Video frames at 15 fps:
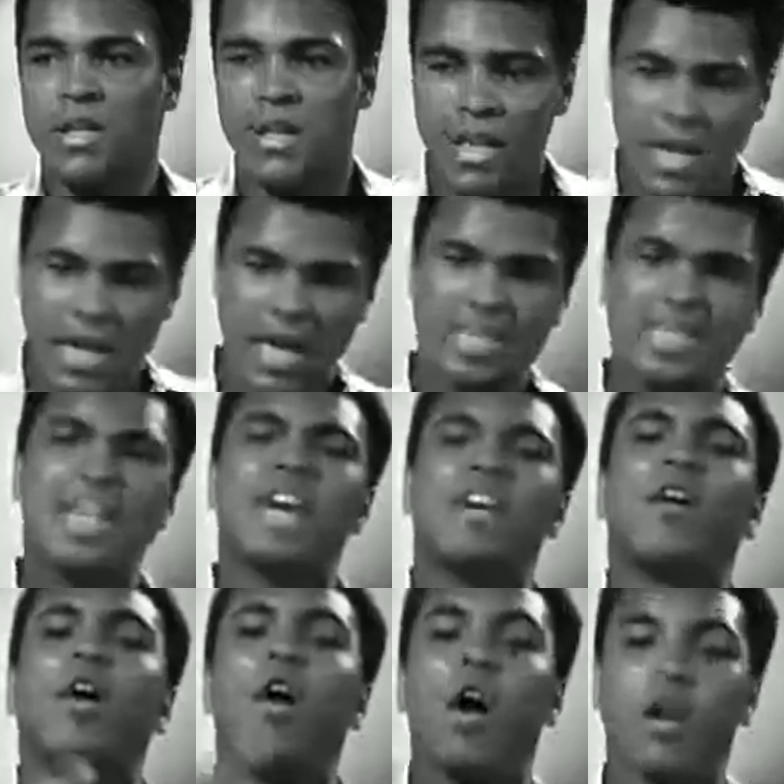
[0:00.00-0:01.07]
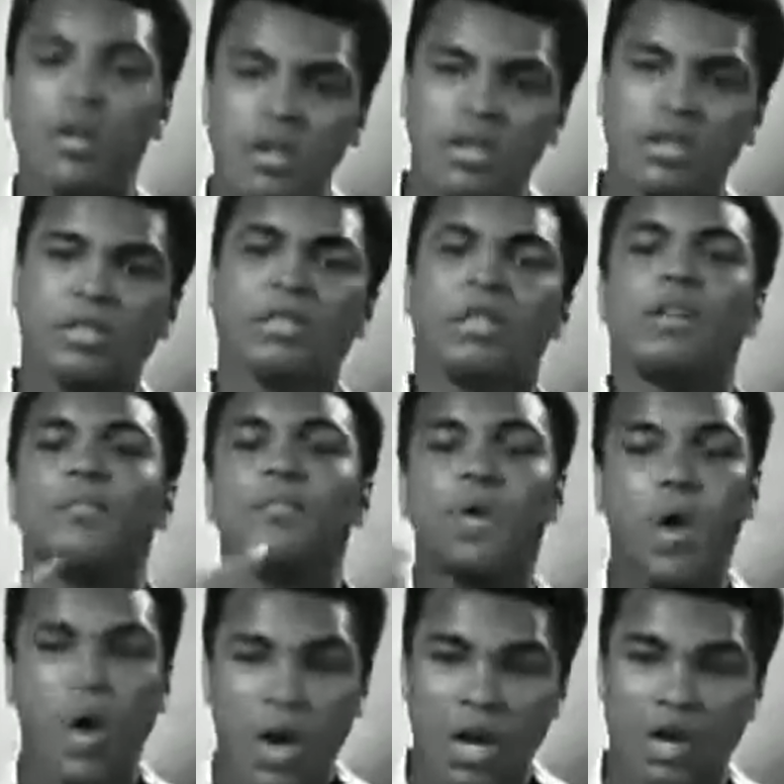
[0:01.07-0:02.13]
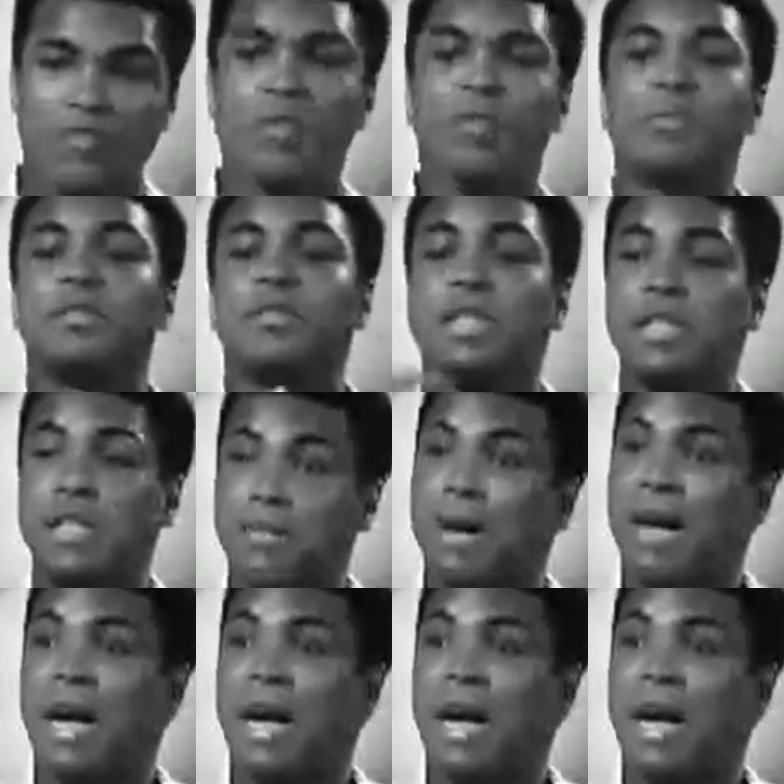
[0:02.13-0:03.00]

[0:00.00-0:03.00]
And yet all of this up, all I represent in my